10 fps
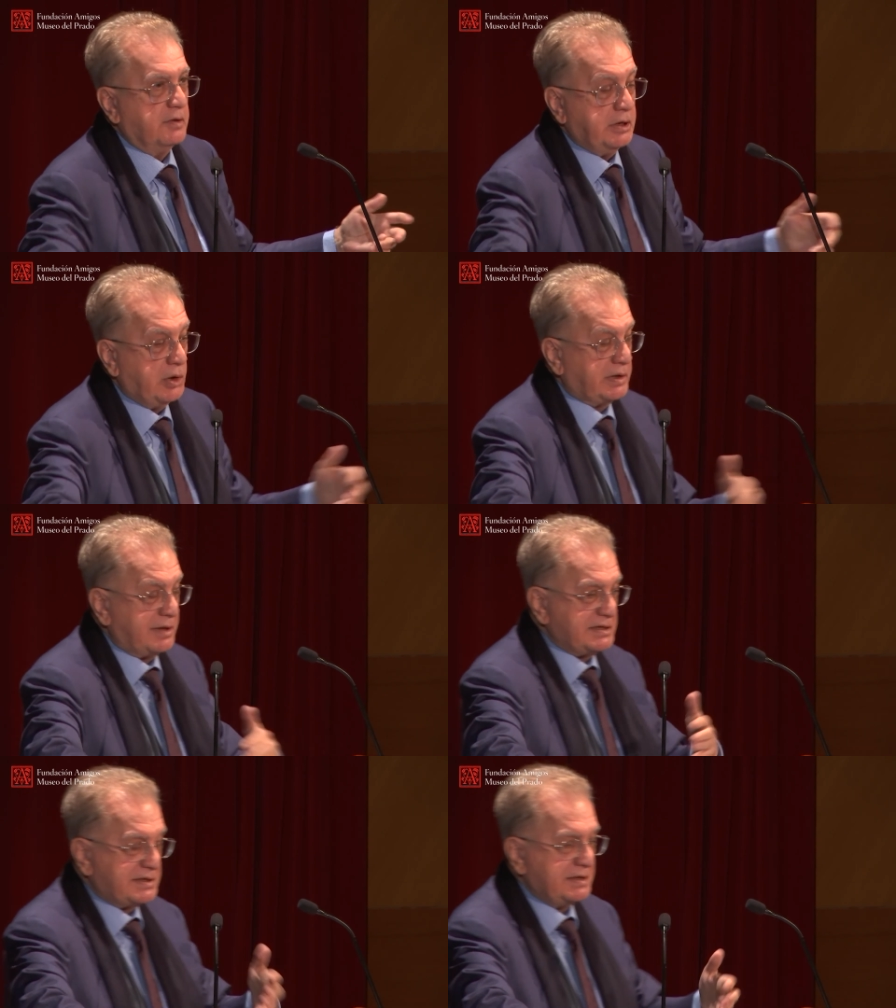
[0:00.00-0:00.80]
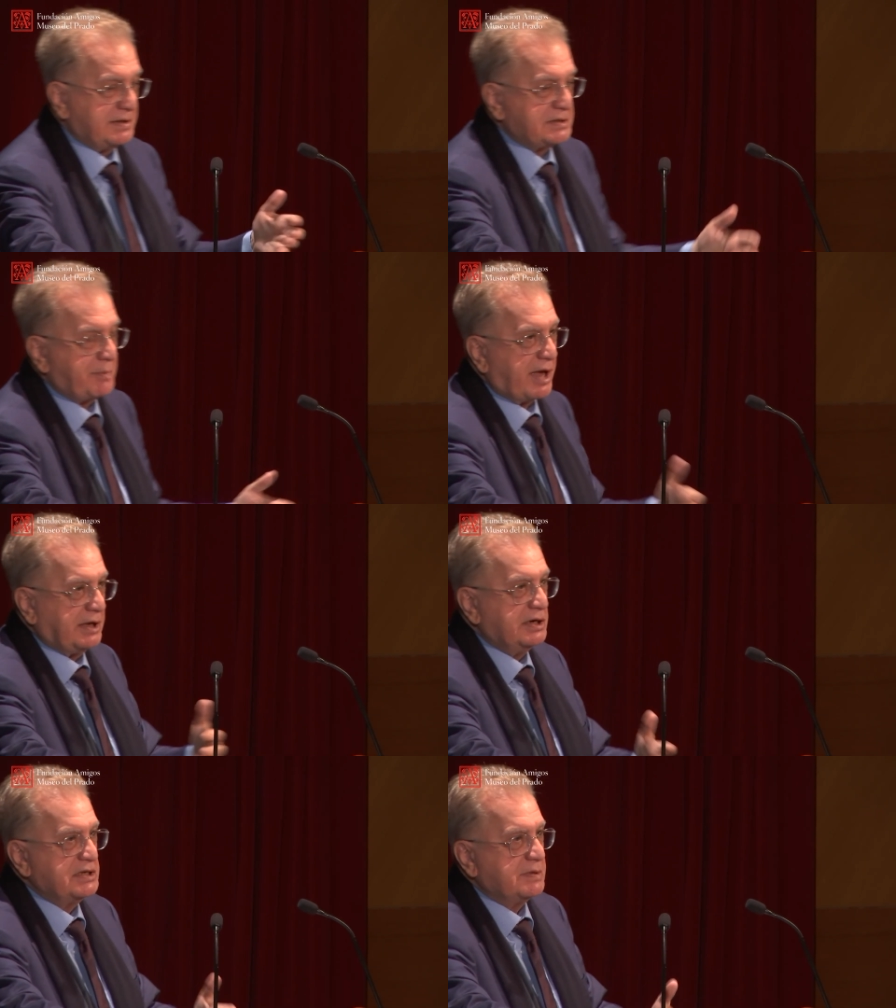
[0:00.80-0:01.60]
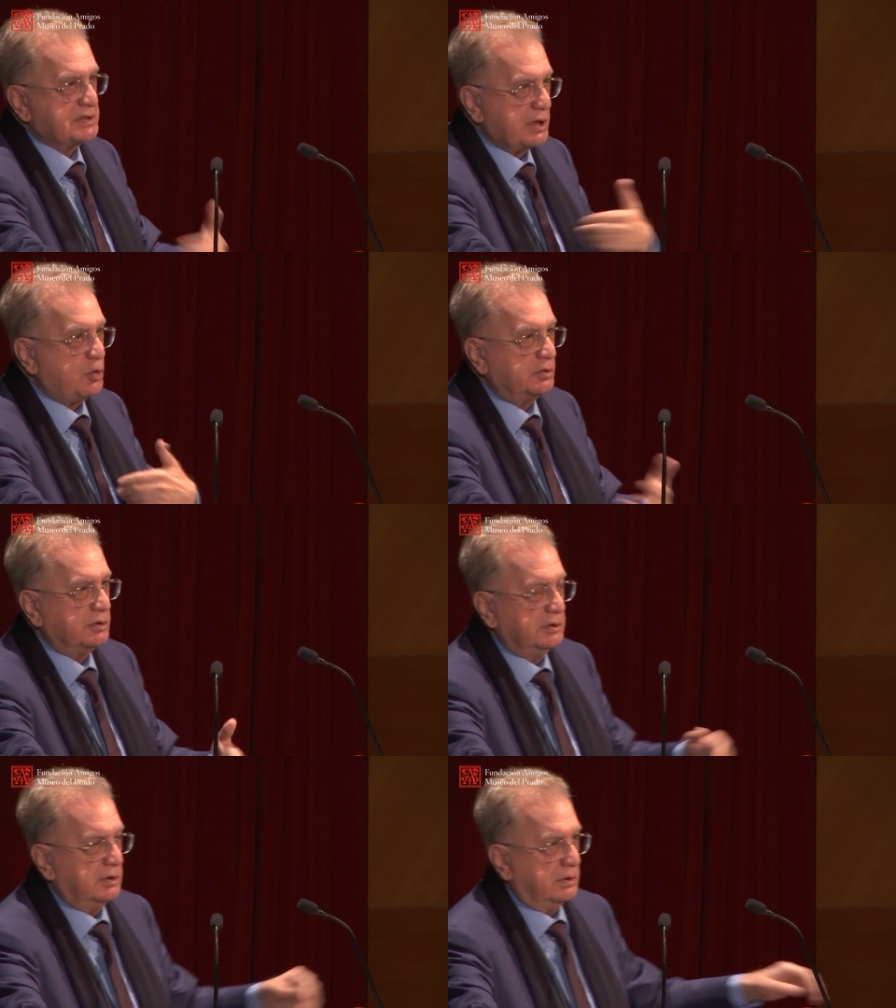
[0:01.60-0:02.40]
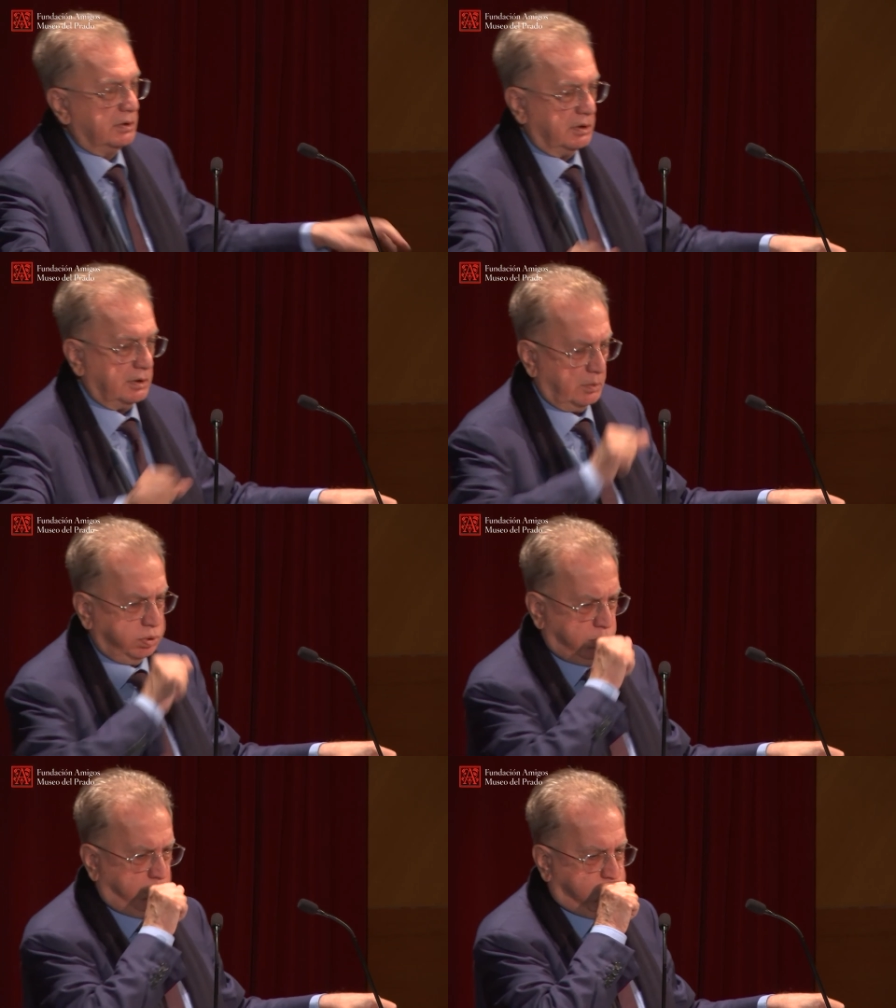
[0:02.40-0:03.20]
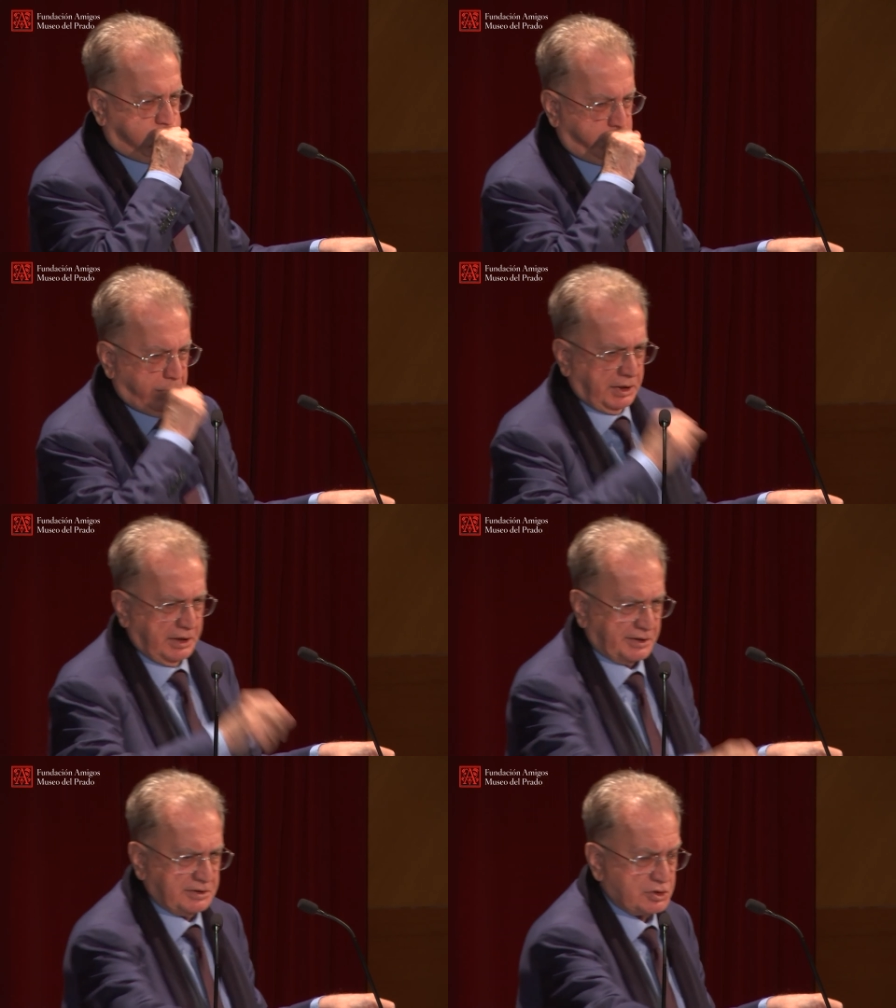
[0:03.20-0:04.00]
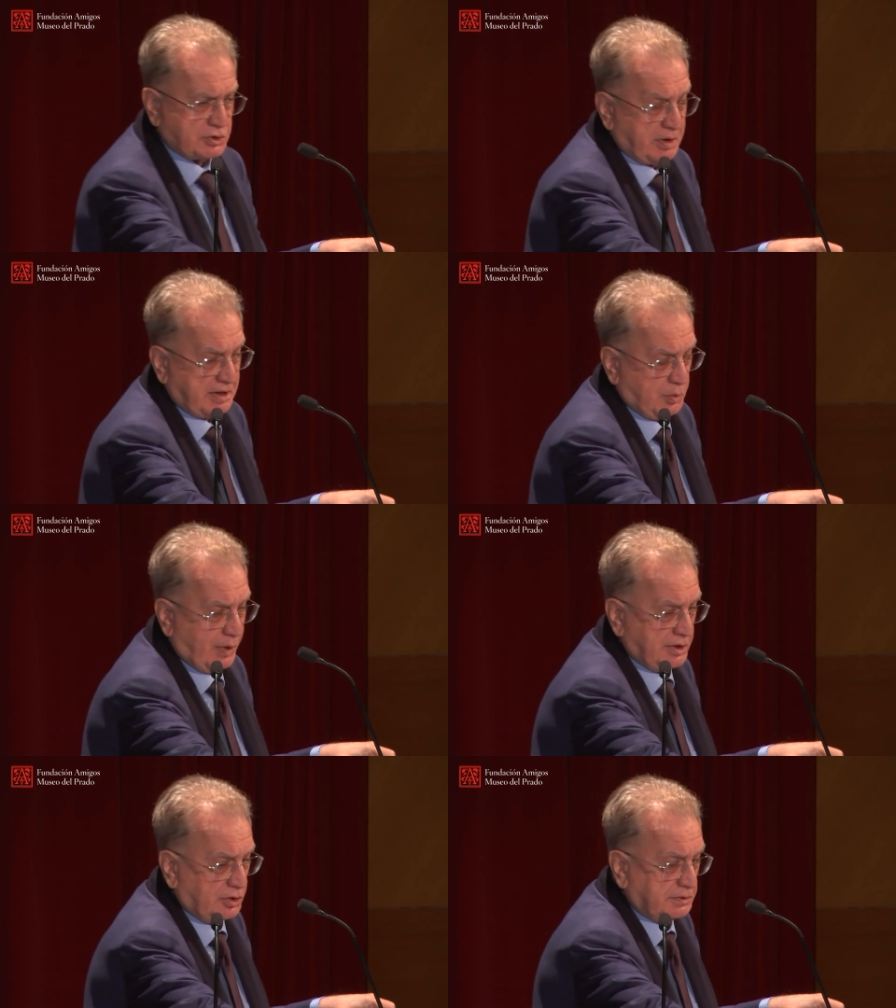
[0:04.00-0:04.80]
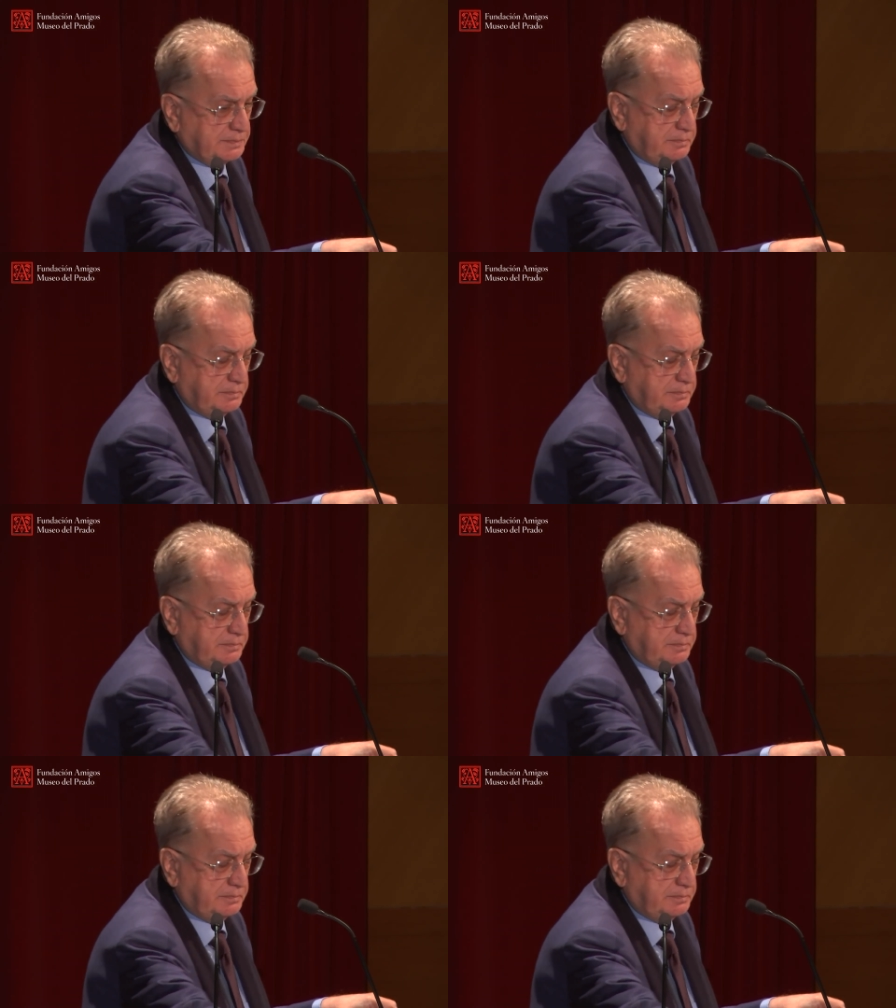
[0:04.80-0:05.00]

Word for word: They, don't, they think this is a paganism, it's their own uh, heritage, so they think why not